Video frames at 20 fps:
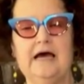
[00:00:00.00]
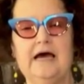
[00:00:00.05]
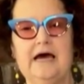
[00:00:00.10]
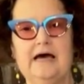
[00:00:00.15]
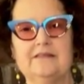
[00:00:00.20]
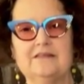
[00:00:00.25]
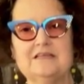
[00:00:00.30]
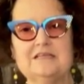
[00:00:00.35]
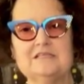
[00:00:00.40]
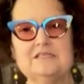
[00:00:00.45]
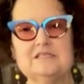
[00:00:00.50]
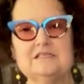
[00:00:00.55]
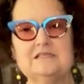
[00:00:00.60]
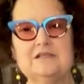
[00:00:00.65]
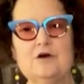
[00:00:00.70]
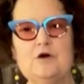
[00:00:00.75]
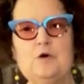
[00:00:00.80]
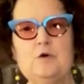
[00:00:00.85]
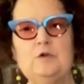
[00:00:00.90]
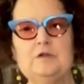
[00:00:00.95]
And then a
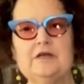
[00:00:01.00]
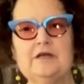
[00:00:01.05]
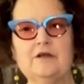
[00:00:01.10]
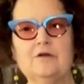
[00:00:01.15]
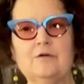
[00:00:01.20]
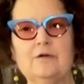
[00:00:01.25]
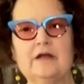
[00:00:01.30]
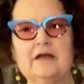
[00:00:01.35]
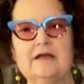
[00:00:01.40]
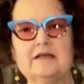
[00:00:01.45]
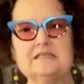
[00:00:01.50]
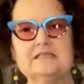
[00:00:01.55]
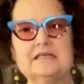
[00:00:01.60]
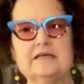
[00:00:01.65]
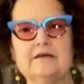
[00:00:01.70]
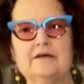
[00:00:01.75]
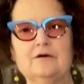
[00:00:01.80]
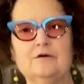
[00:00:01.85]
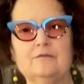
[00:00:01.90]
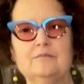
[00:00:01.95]
slow, lingering
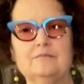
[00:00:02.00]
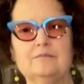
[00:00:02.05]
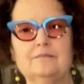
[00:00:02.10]
exhale.